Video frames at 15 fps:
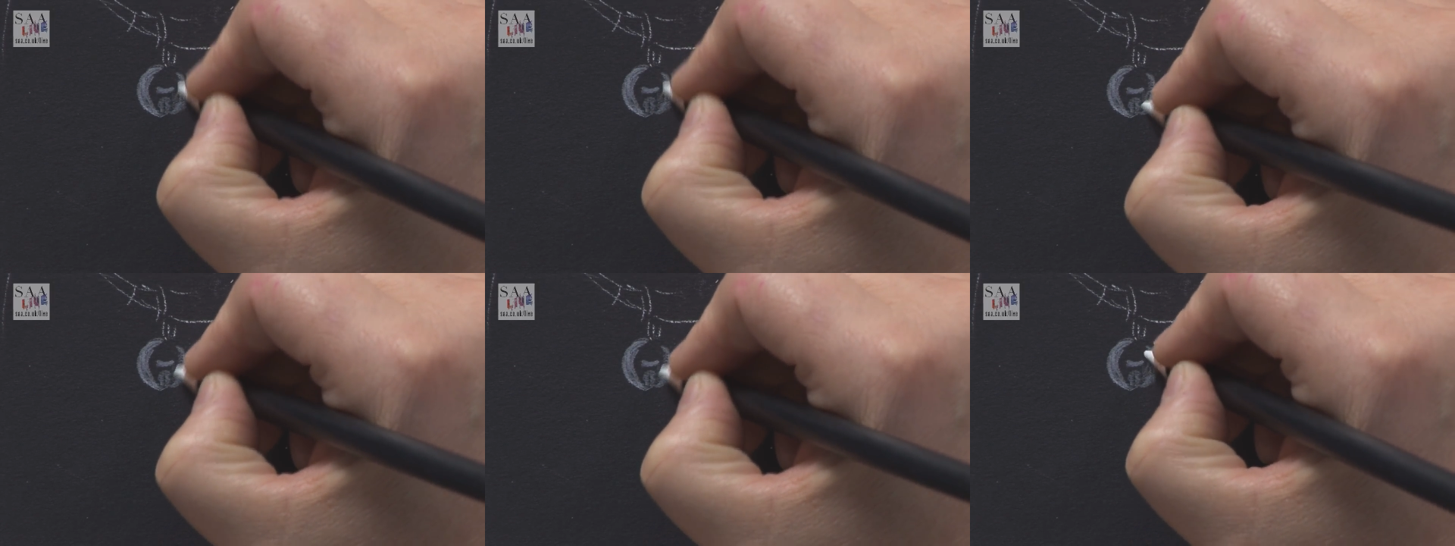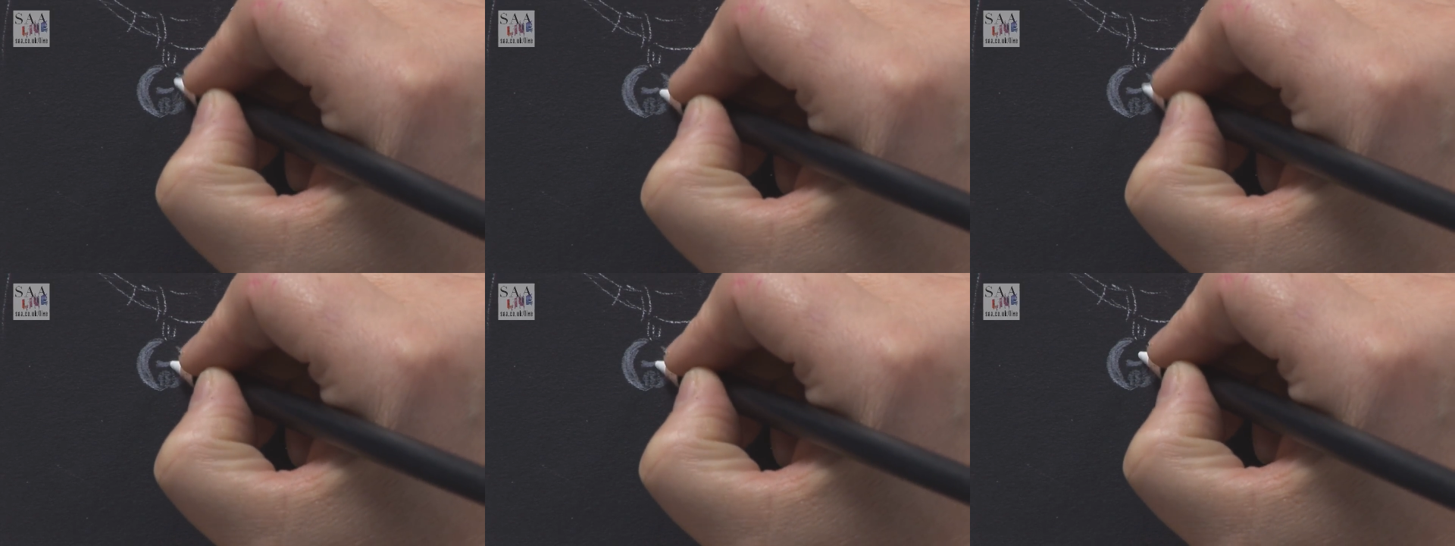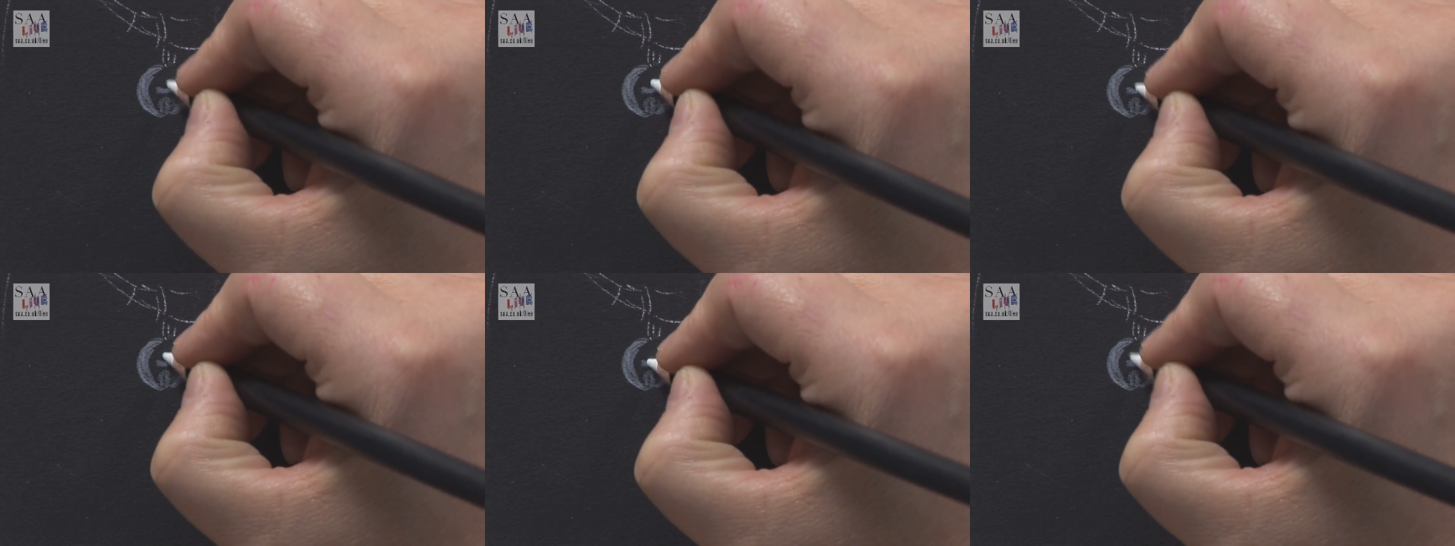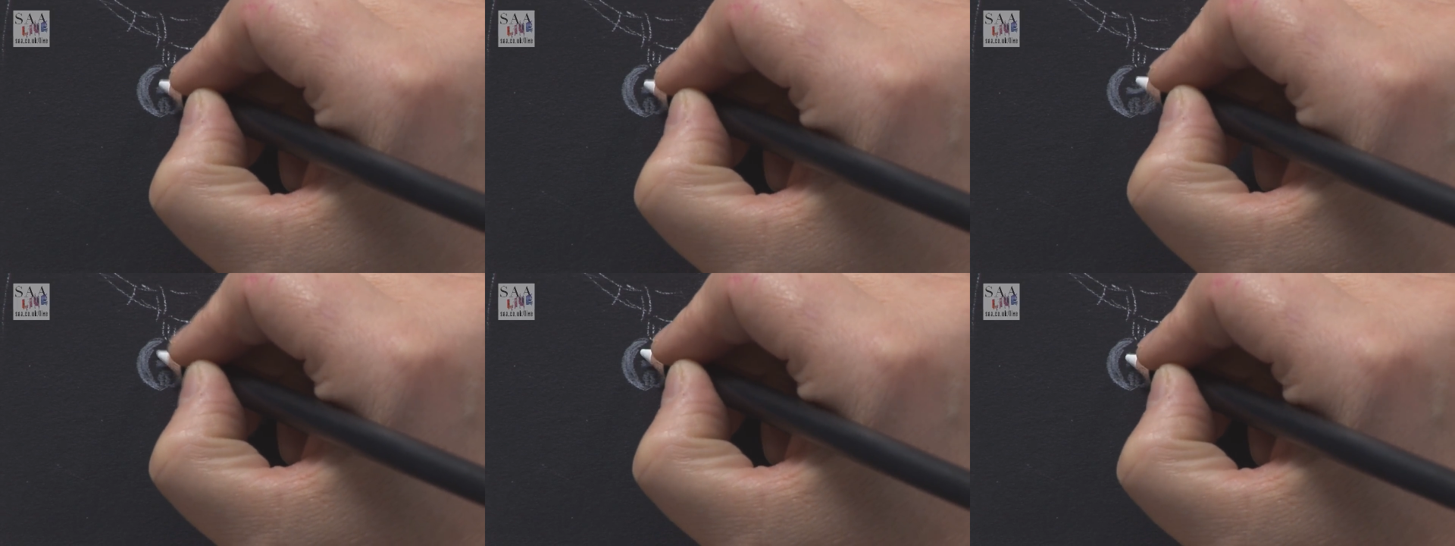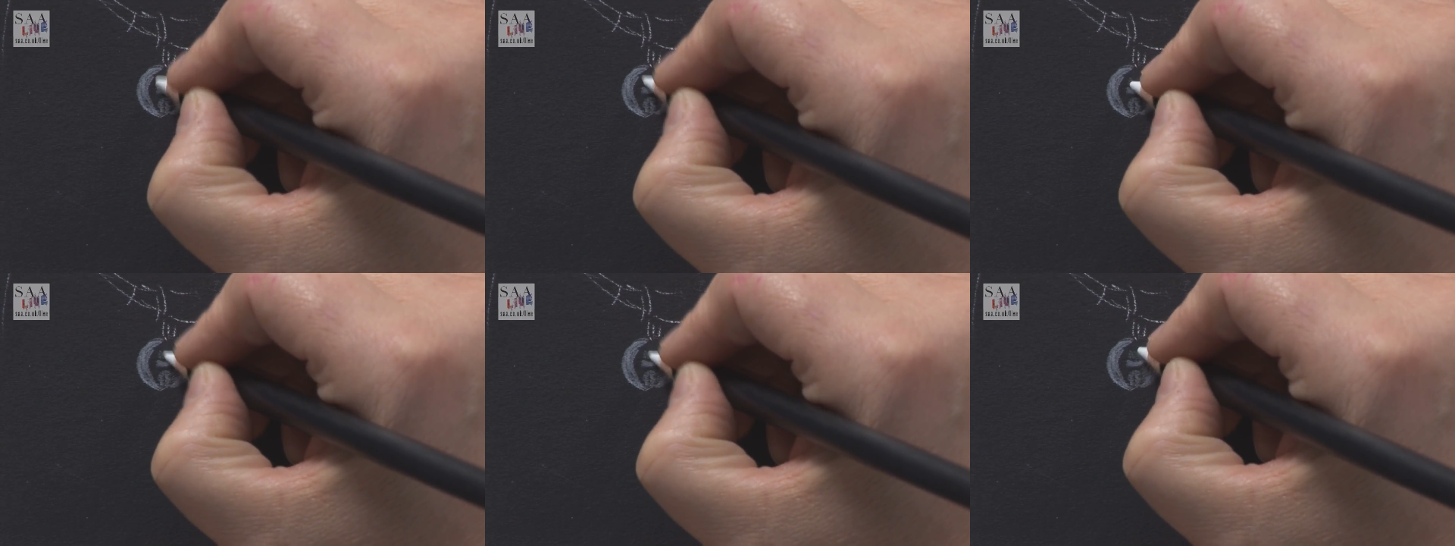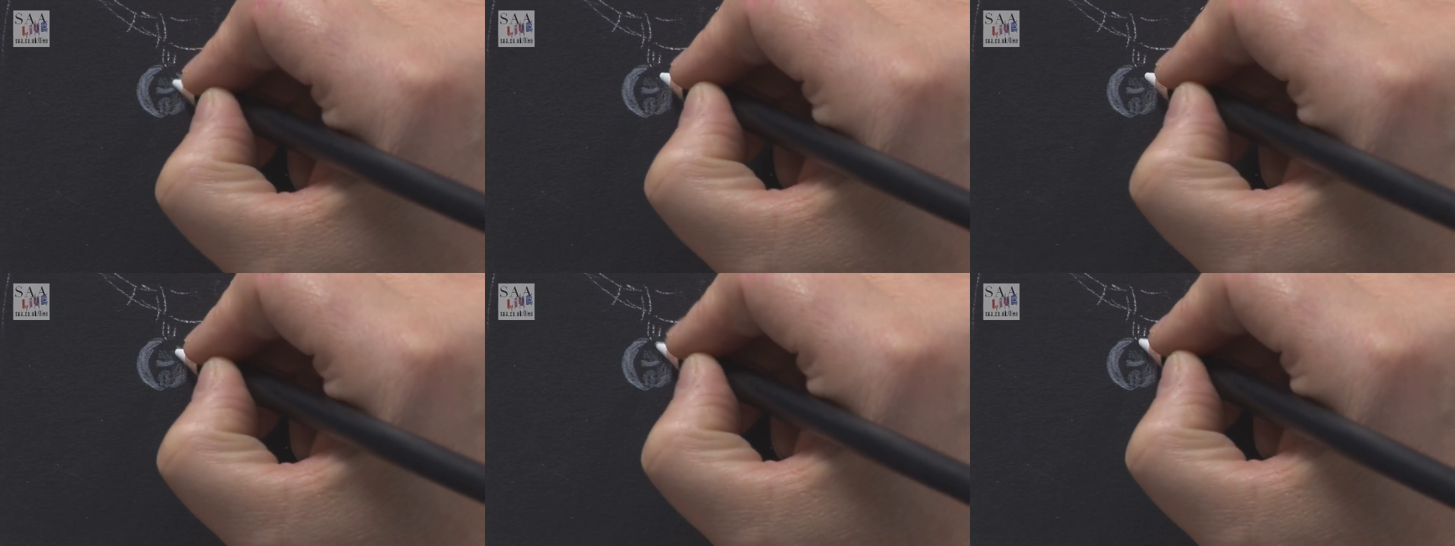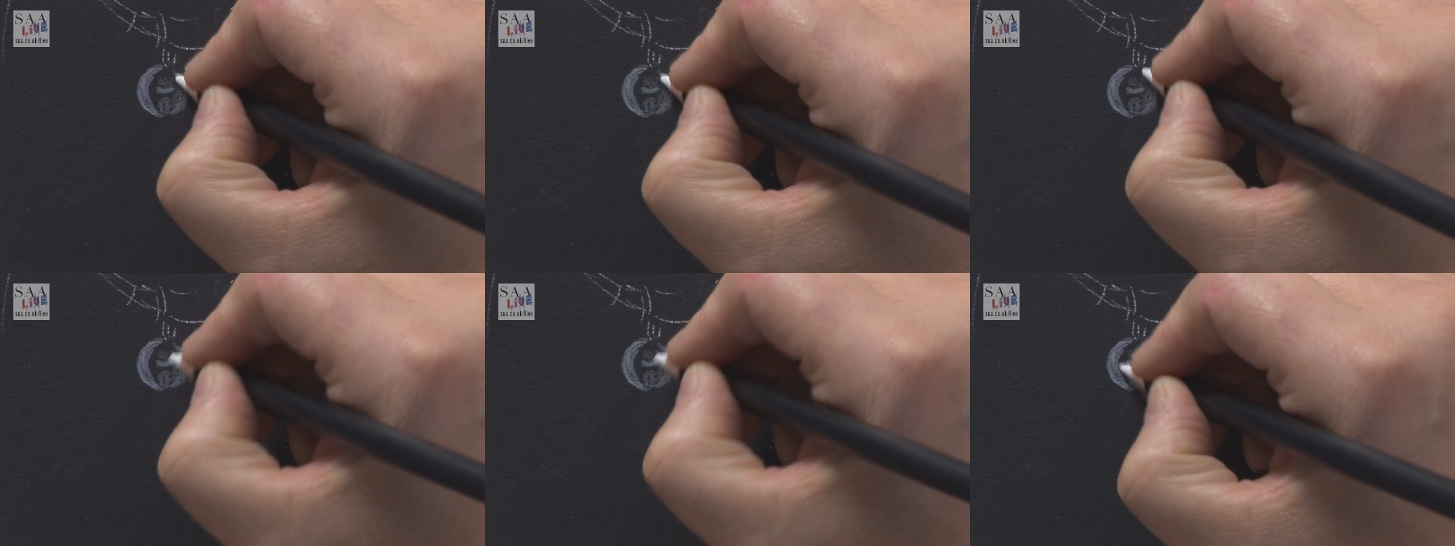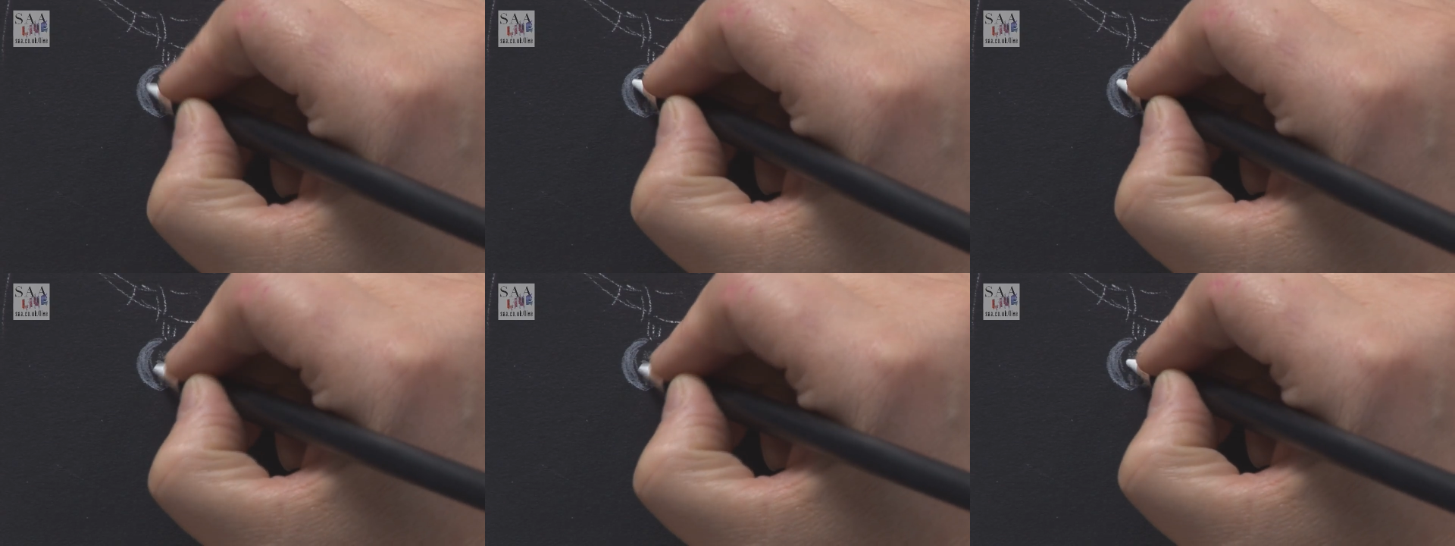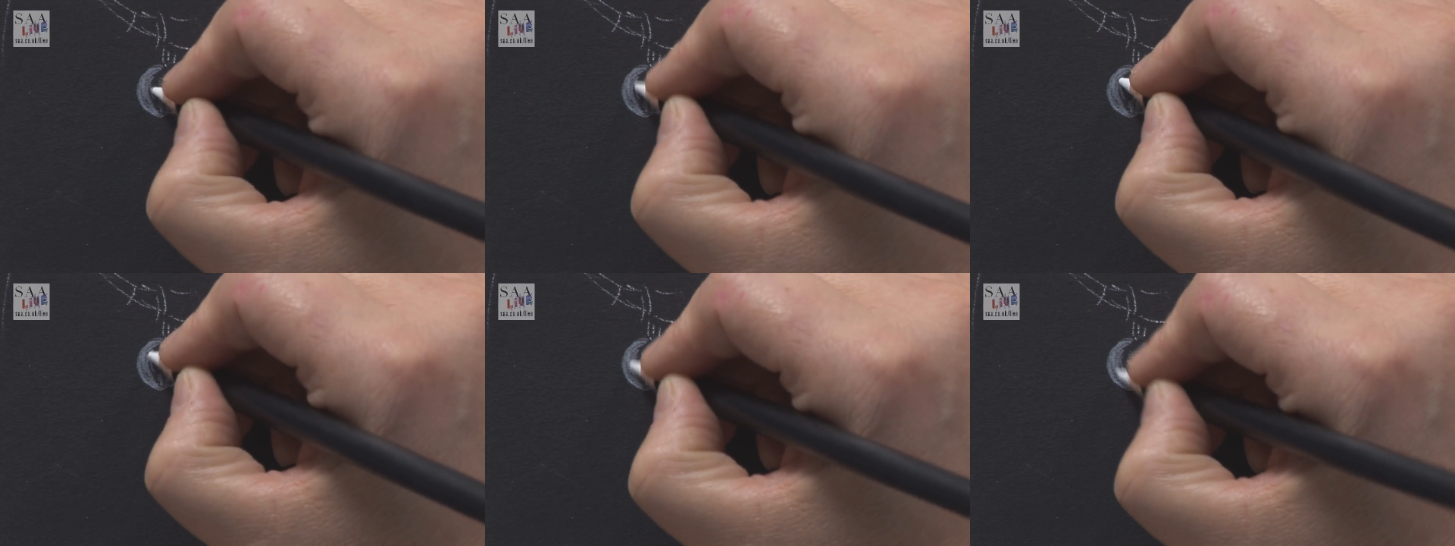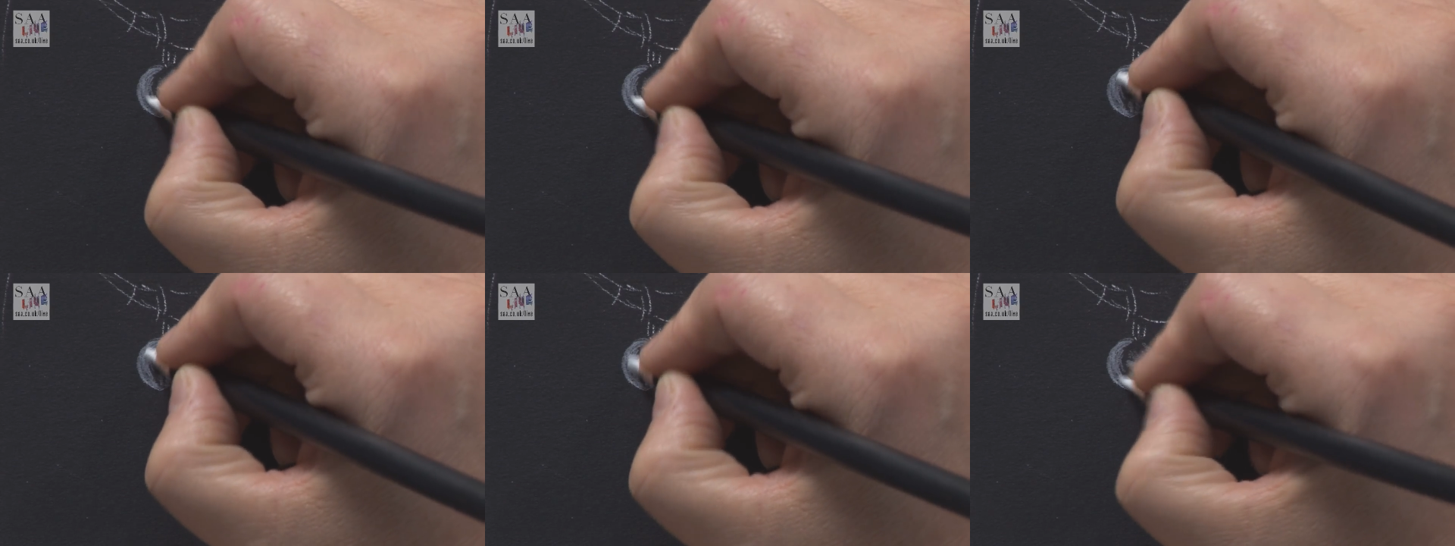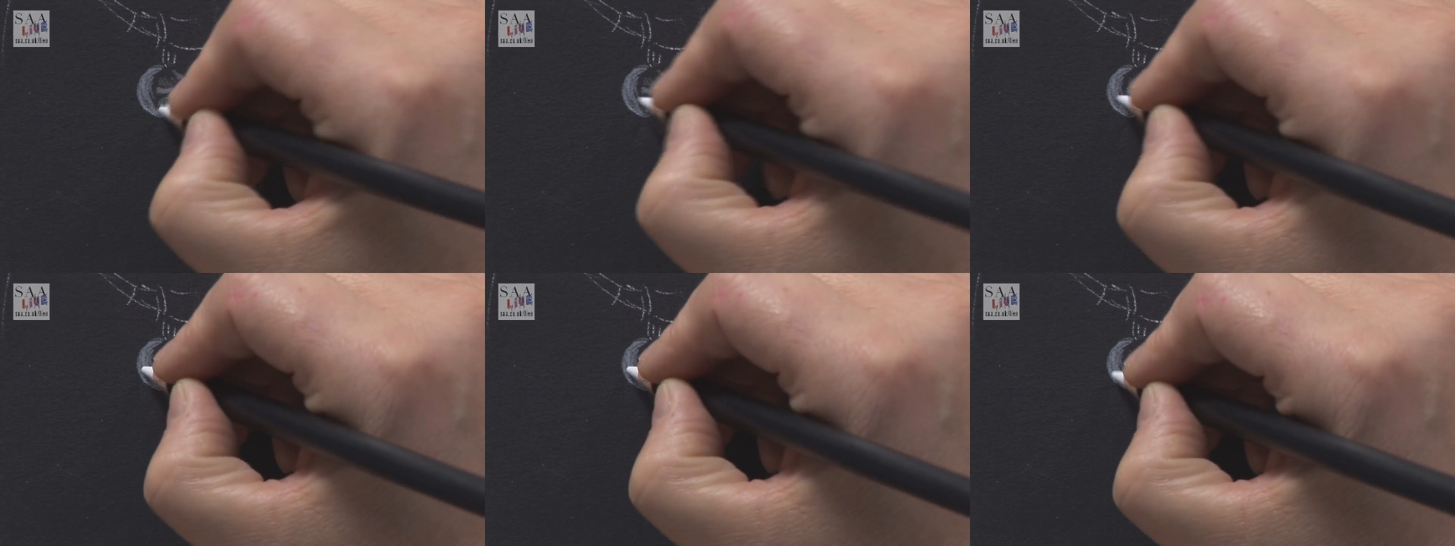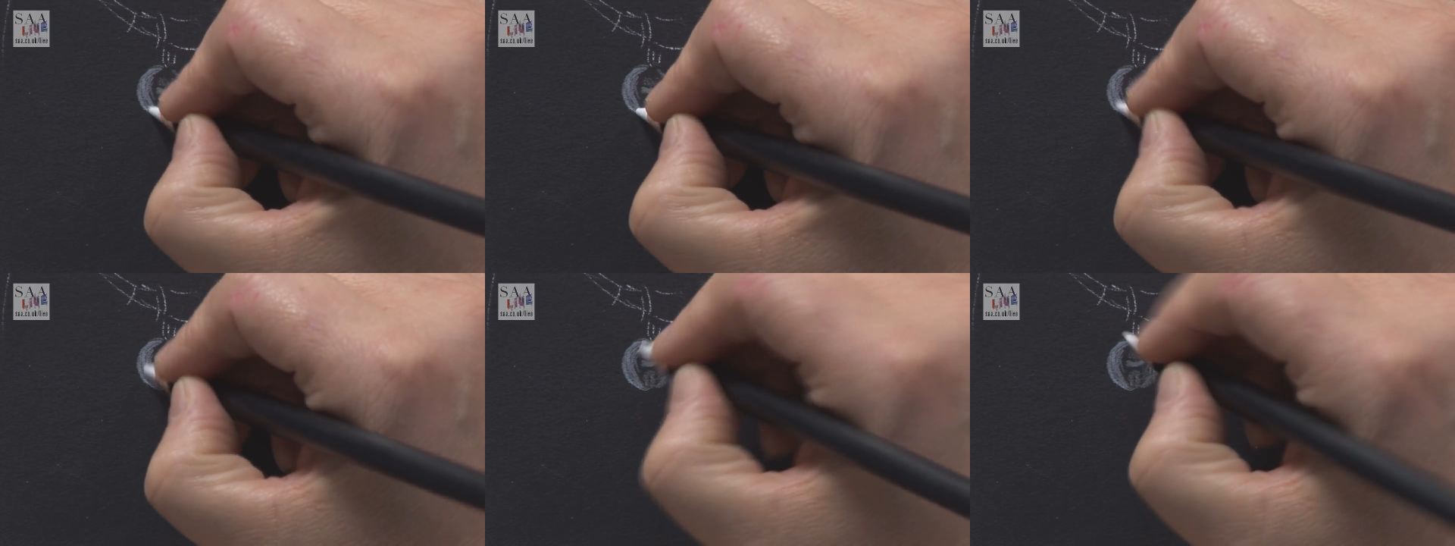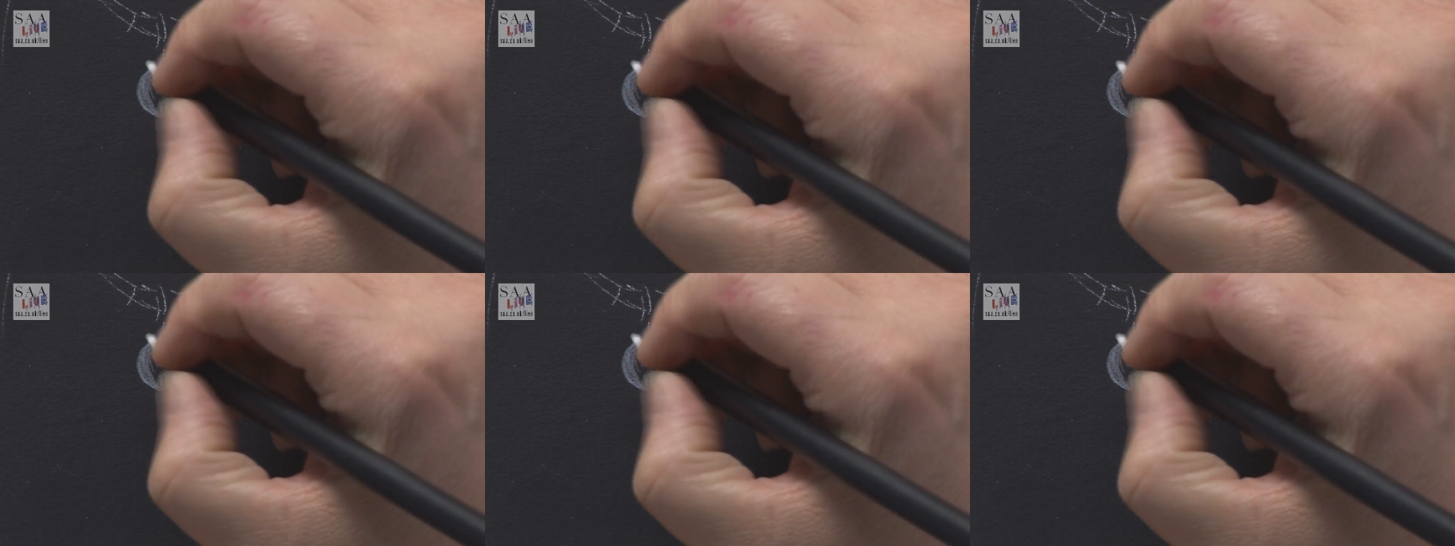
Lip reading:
[unreadable: no face in view]